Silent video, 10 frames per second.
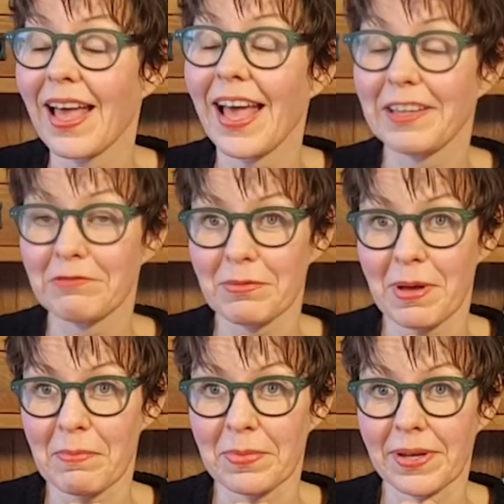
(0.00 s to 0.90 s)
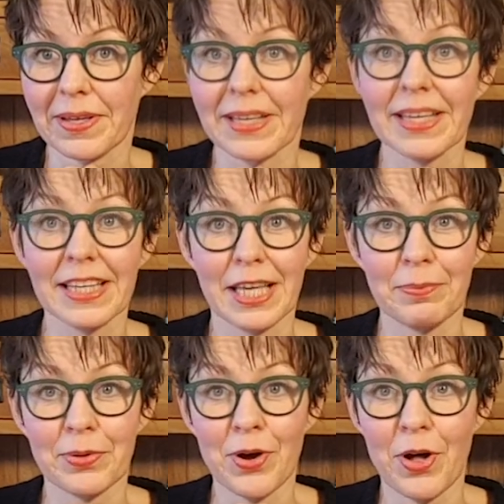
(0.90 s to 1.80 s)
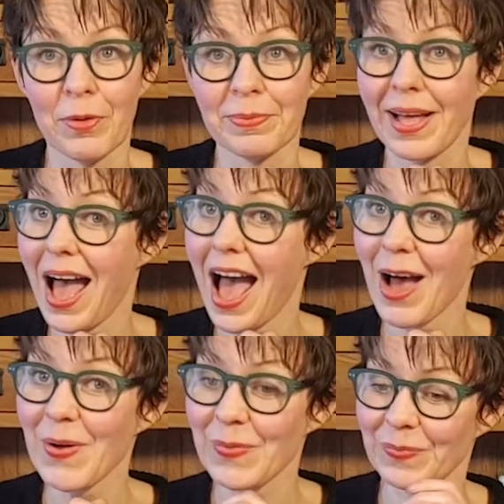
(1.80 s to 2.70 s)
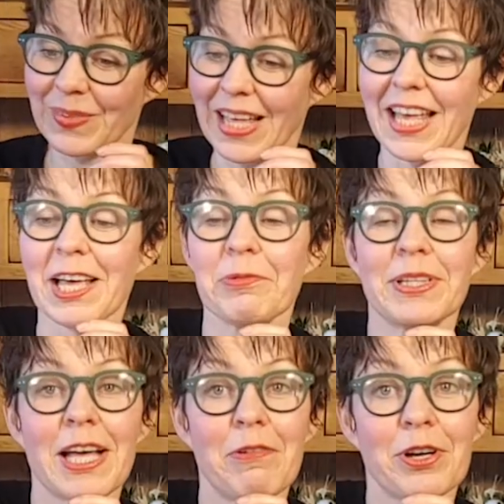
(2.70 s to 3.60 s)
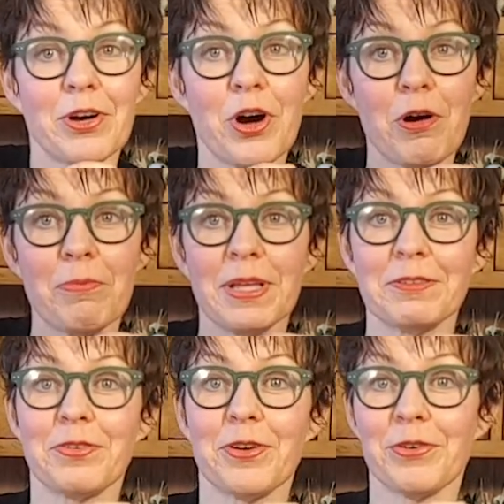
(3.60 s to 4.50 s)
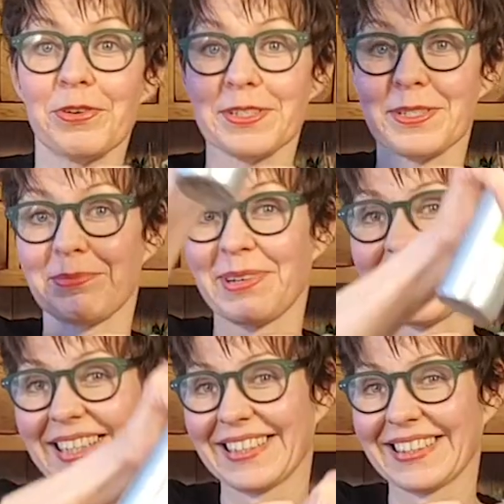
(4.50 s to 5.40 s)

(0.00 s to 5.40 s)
And remember, keep calm. How? With our calming floral spray.